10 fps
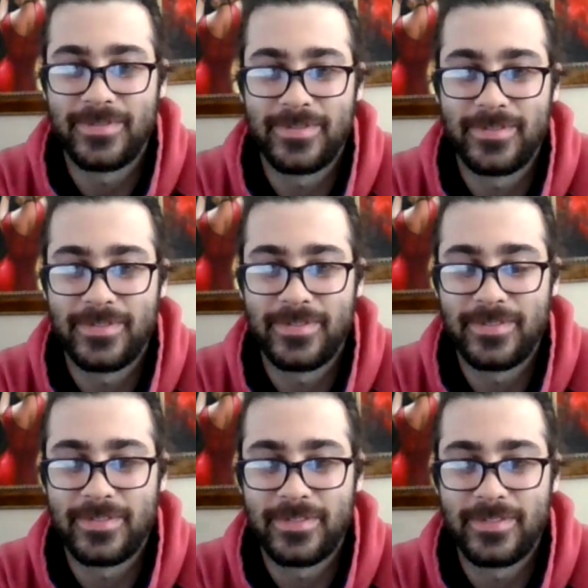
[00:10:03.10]

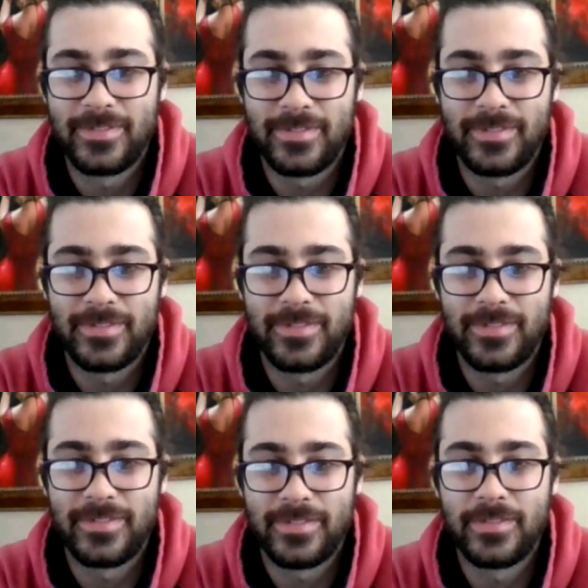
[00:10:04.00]

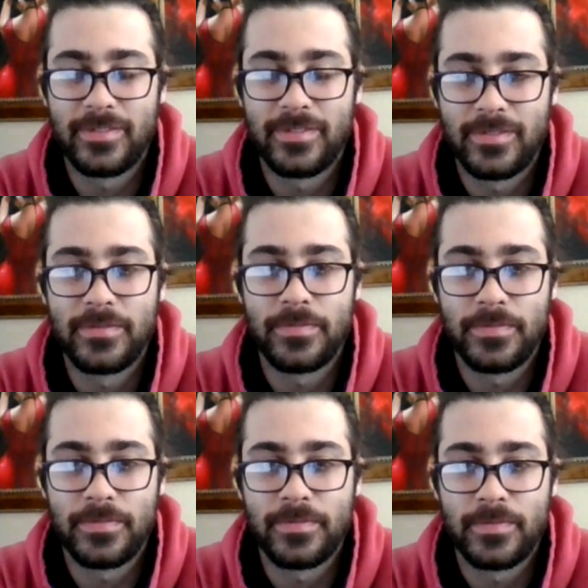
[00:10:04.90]

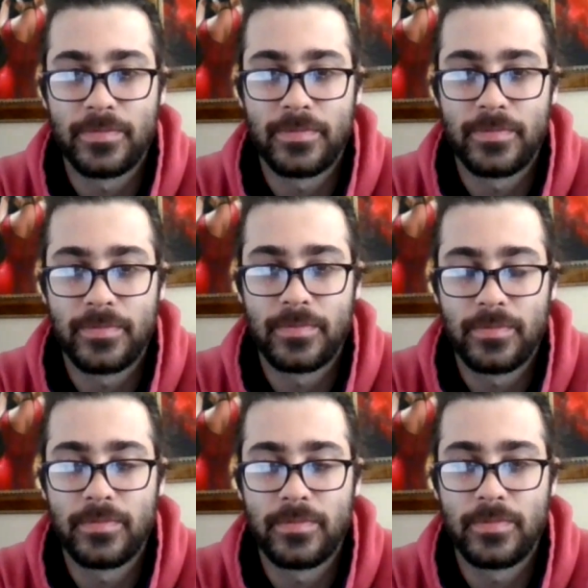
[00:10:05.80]

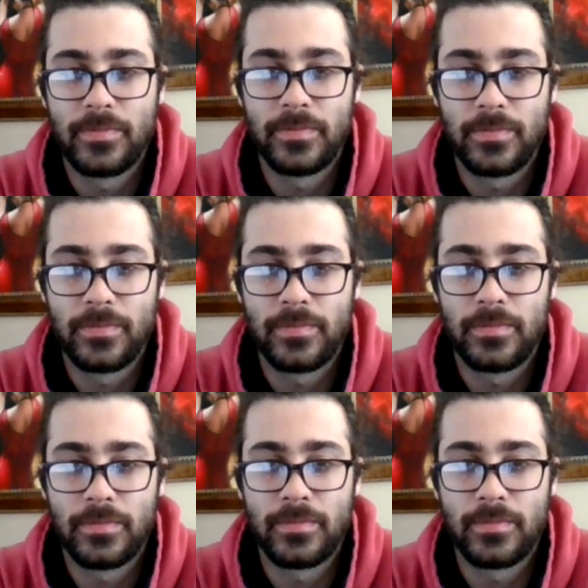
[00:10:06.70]

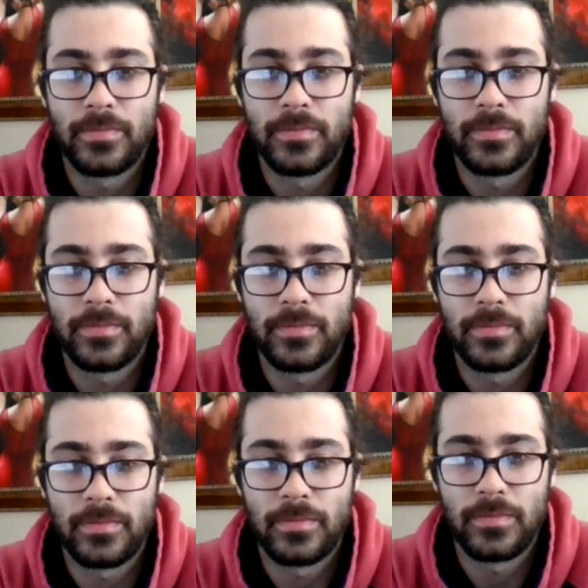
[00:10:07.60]

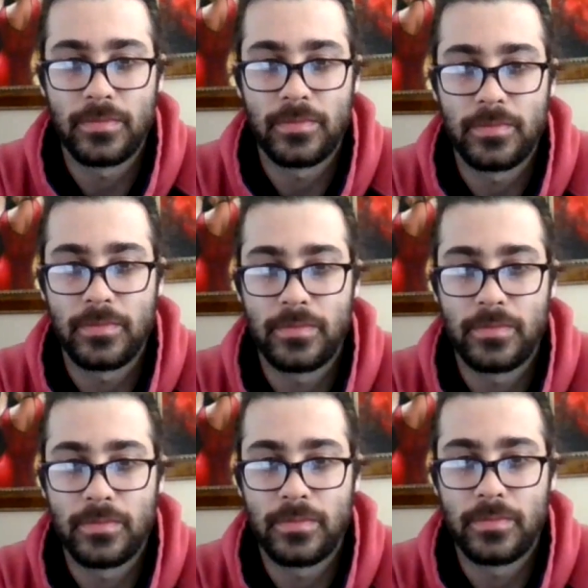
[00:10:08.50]

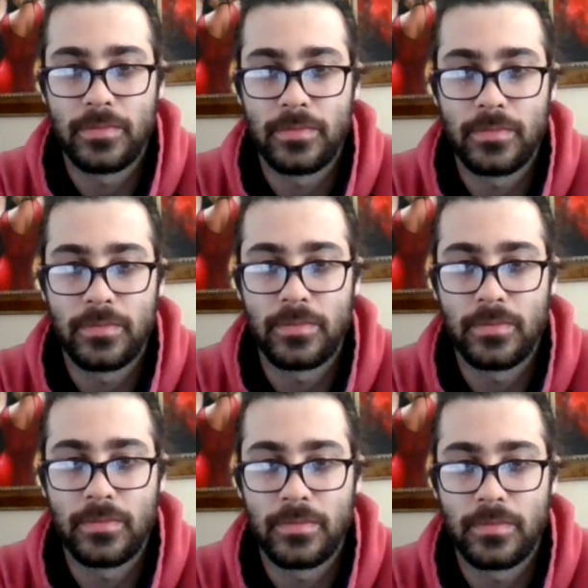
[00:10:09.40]

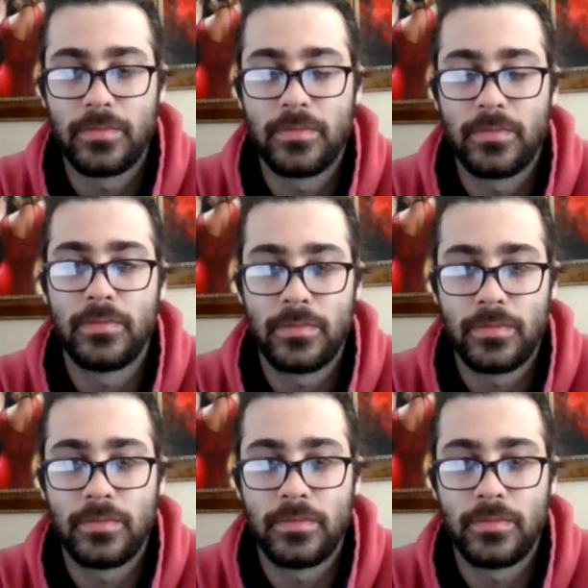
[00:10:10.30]
This person isn't speaking.